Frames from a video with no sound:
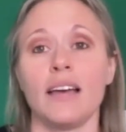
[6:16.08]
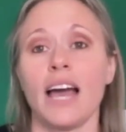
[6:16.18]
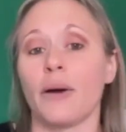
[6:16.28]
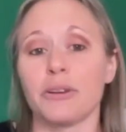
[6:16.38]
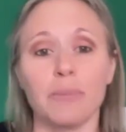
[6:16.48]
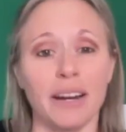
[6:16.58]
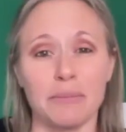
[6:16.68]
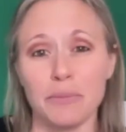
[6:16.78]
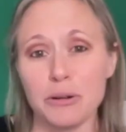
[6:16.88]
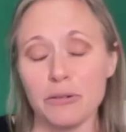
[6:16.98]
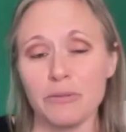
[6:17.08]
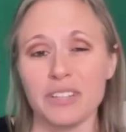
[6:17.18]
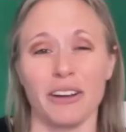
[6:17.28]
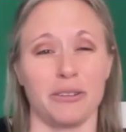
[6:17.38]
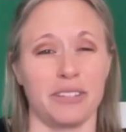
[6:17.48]
how your body moves,
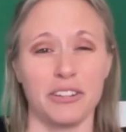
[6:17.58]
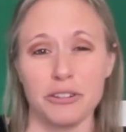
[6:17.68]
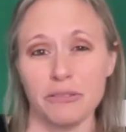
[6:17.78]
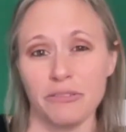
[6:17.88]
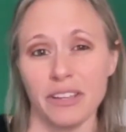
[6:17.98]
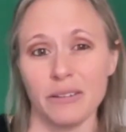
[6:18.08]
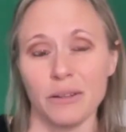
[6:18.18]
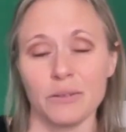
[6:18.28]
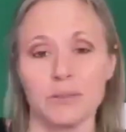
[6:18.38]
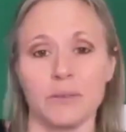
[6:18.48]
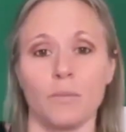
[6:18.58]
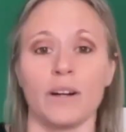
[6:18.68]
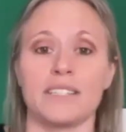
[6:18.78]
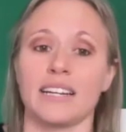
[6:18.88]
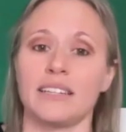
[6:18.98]
how your tissue feels, what
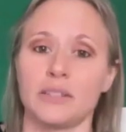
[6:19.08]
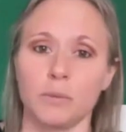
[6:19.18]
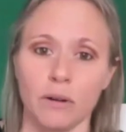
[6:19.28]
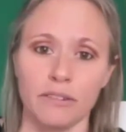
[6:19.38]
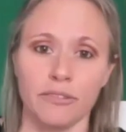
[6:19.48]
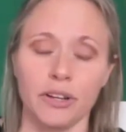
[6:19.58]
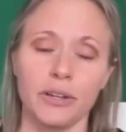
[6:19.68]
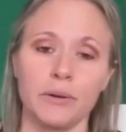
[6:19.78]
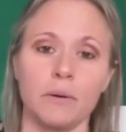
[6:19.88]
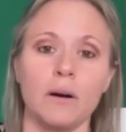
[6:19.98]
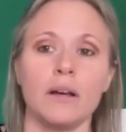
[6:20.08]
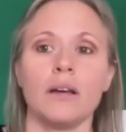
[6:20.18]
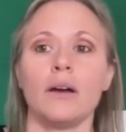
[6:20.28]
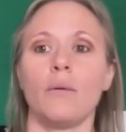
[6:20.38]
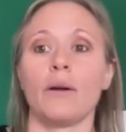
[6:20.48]
techniques work for you
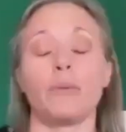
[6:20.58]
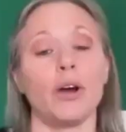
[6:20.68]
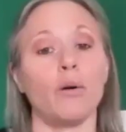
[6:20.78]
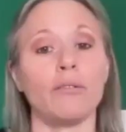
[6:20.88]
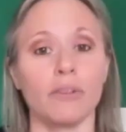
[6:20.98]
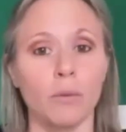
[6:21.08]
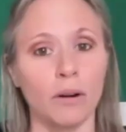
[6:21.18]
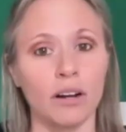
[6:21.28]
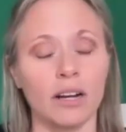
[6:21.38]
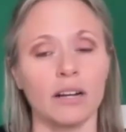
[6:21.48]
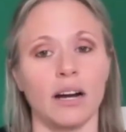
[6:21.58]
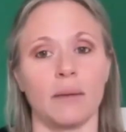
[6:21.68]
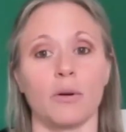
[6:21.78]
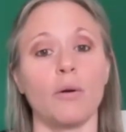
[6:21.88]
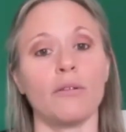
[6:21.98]
when we overwork
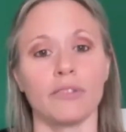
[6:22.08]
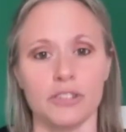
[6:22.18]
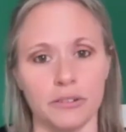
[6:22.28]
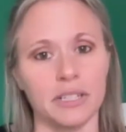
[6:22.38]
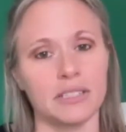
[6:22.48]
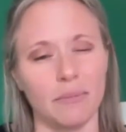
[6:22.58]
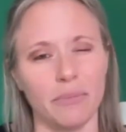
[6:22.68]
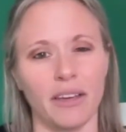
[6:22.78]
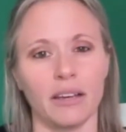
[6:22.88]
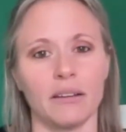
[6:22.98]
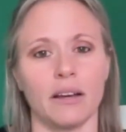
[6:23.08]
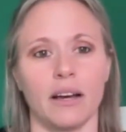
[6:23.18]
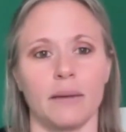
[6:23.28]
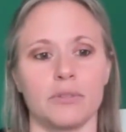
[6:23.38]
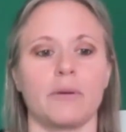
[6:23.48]
or overtreat something.
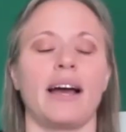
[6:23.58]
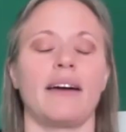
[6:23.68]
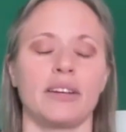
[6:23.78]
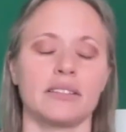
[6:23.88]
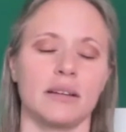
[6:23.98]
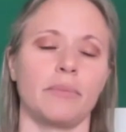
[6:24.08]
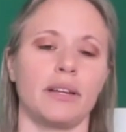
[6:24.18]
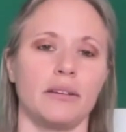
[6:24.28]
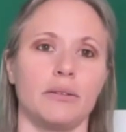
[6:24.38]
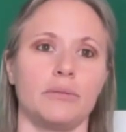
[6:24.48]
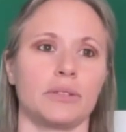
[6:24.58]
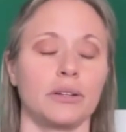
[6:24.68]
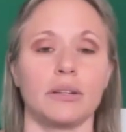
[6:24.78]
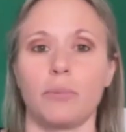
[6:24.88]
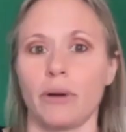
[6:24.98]
So having somebody who's a
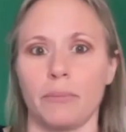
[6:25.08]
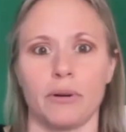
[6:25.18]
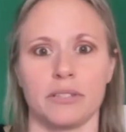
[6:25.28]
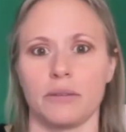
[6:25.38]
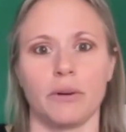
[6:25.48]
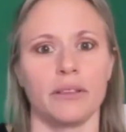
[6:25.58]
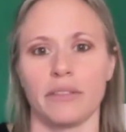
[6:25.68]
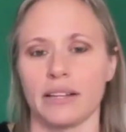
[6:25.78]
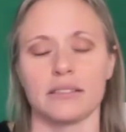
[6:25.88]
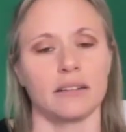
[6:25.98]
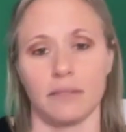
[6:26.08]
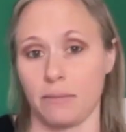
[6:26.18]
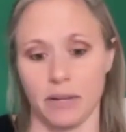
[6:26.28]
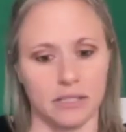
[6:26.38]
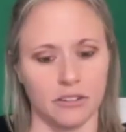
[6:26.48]
good point person, whether that's a
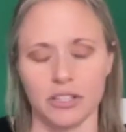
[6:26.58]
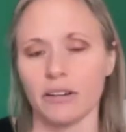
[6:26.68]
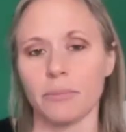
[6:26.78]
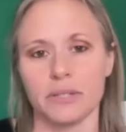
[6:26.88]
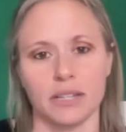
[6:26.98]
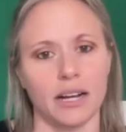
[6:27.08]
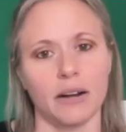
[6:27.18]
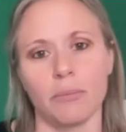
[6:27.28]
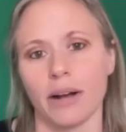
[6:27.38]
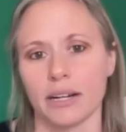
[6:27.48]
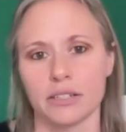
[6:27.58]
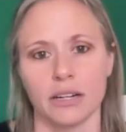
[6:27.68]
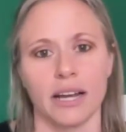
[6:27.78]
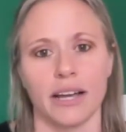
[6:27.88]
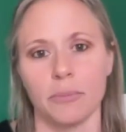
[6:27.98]
massage therapist, a chiropractor, an
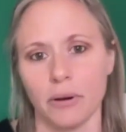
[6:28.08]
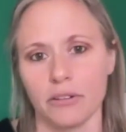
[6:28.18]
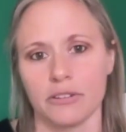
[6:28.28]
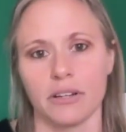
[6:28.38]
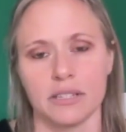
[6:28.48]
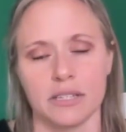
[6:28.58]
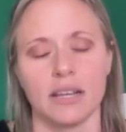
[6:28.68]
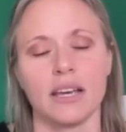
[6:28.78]
acupuncturist,